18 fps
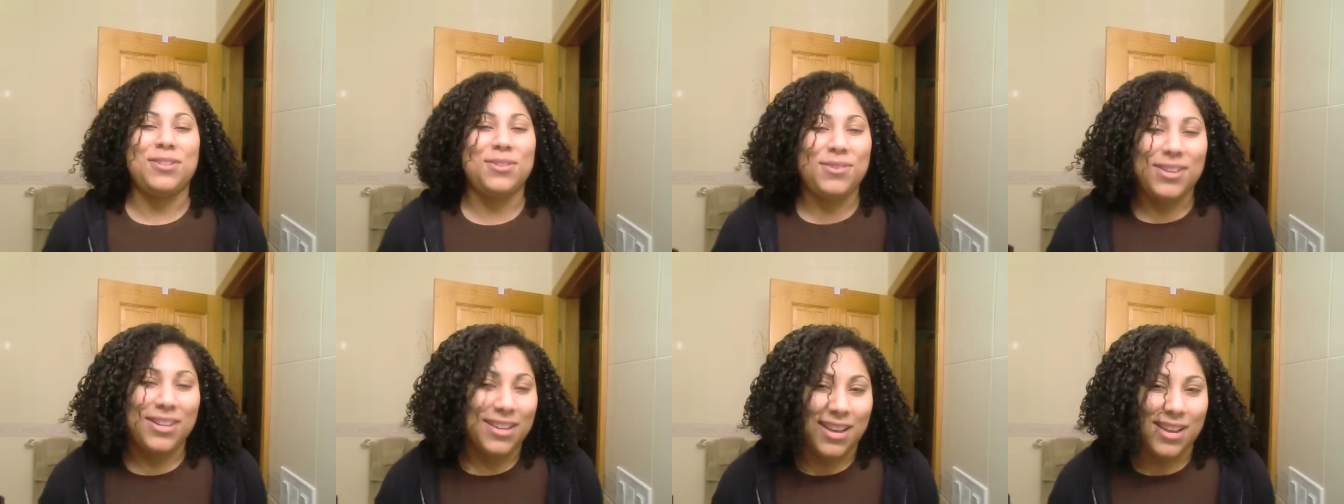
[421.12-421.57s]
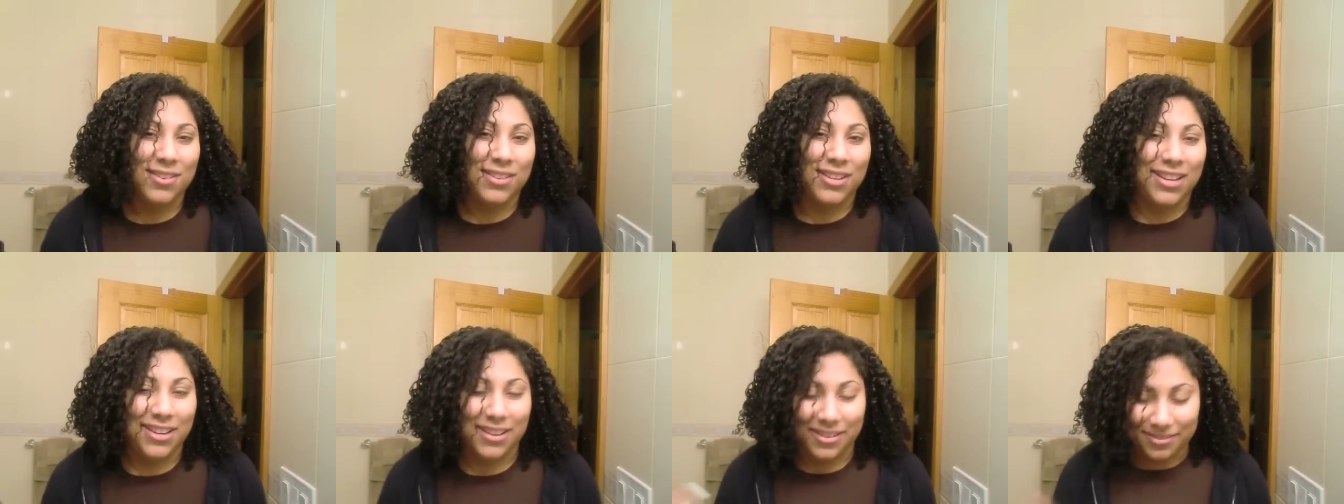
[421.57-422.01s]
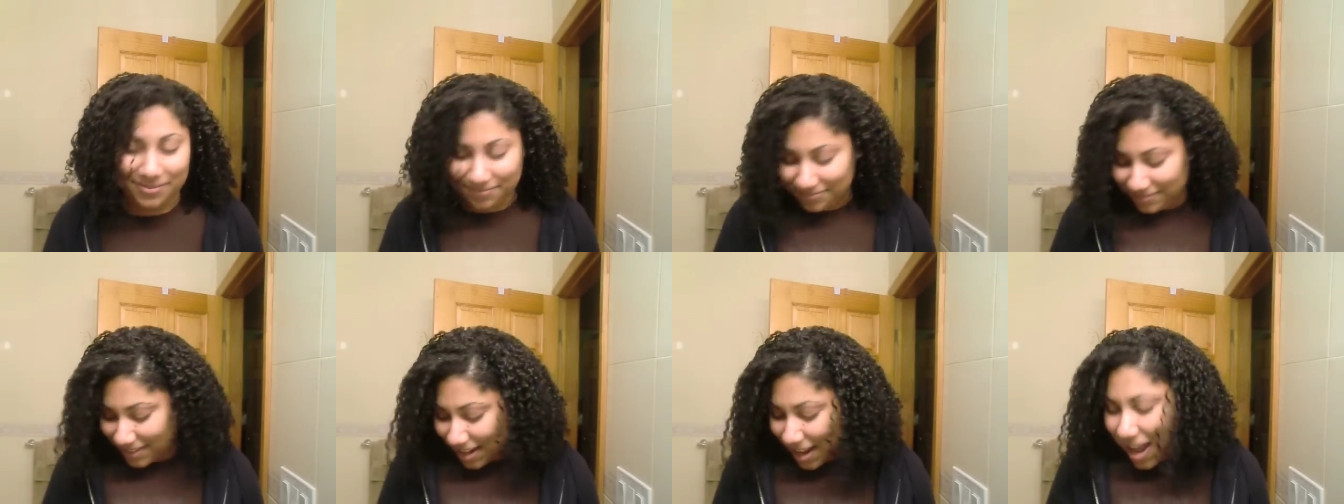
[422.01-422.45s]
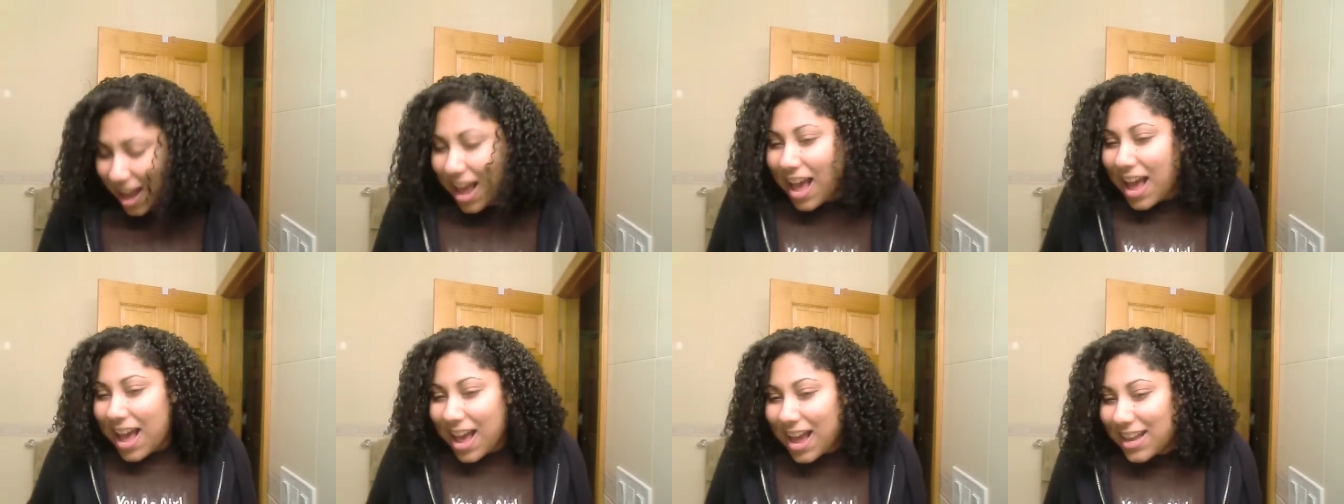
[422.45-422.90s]
a dork. I don't care.
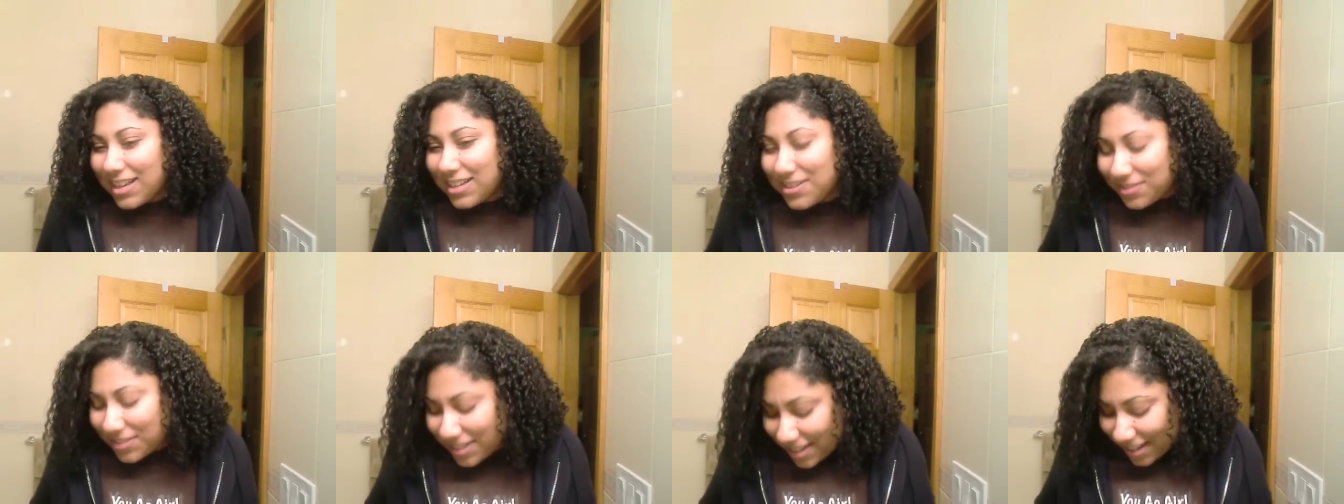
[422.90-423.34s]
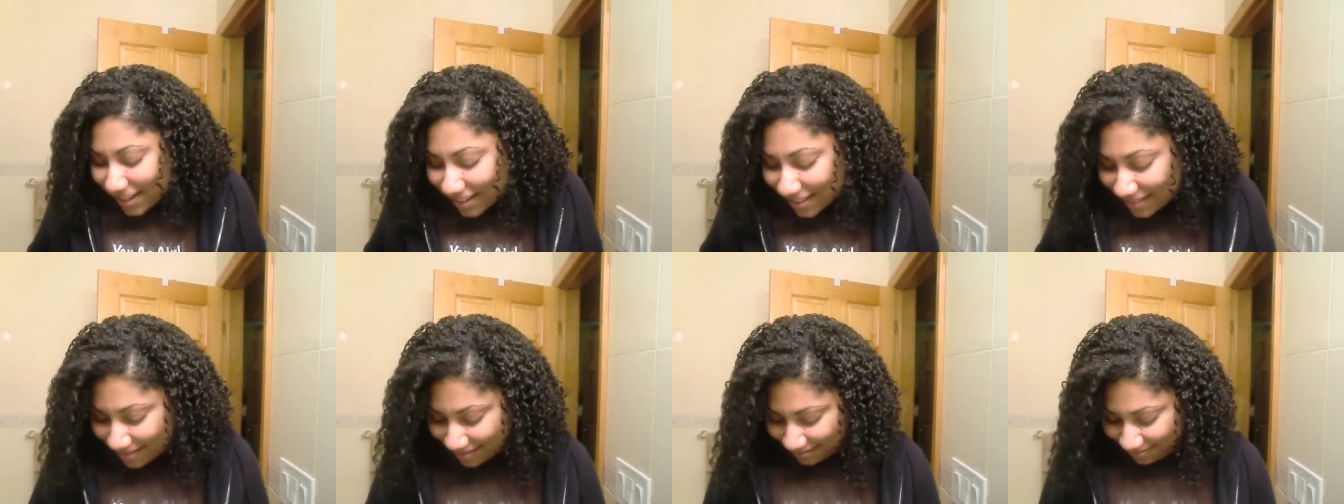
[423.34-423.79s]
I don't care.